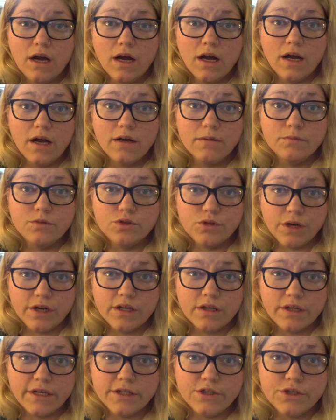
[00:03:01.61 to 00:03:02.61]
um,
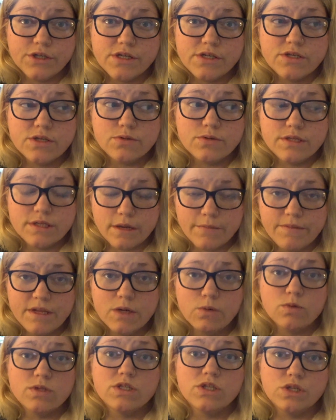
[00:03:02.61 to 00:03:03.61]
strangulation. So
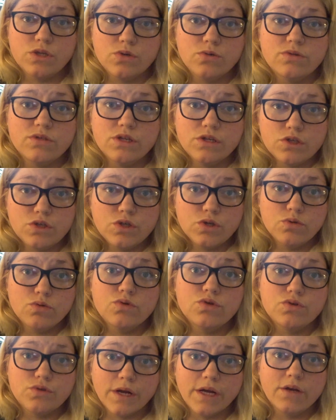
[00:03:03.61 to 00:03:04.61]
something was used to
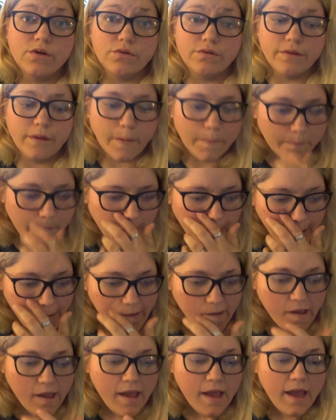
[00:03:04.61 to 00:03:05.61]
strangle them.
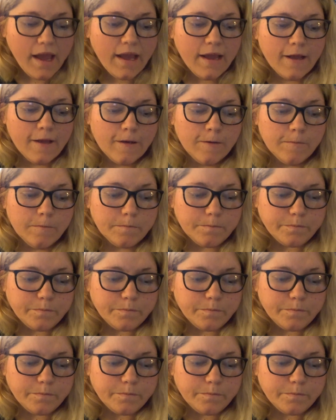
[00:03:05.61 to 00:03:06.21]
And